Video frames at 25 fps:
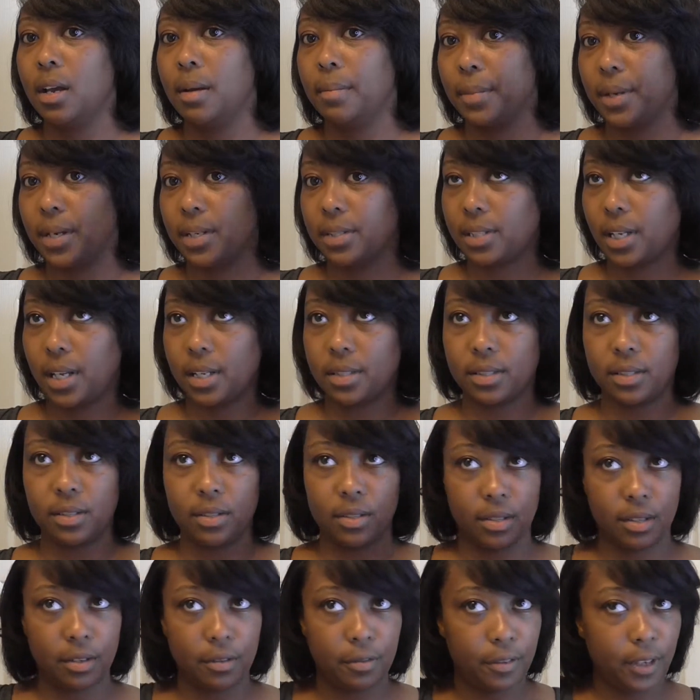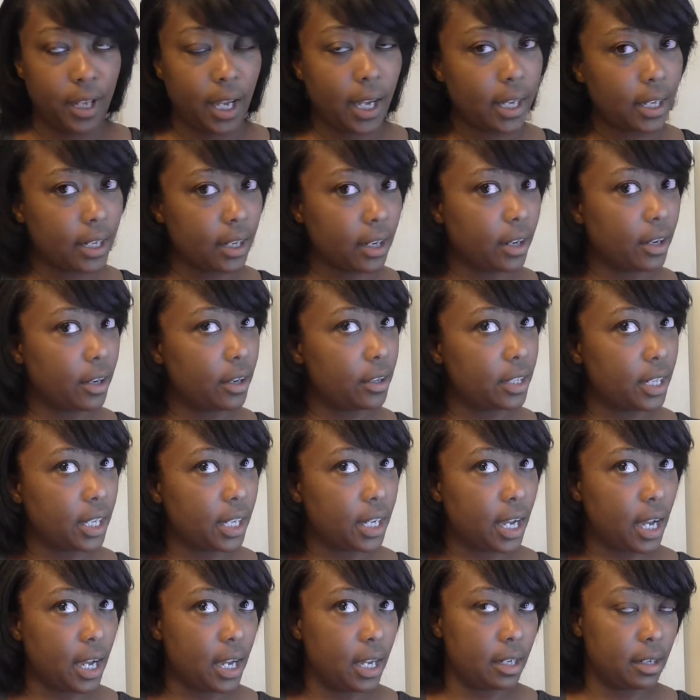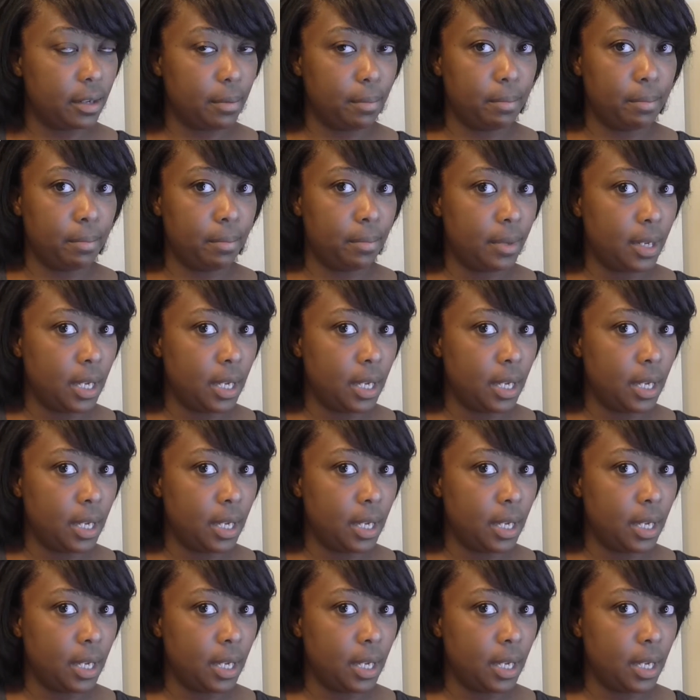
because I took the flat iron and kind of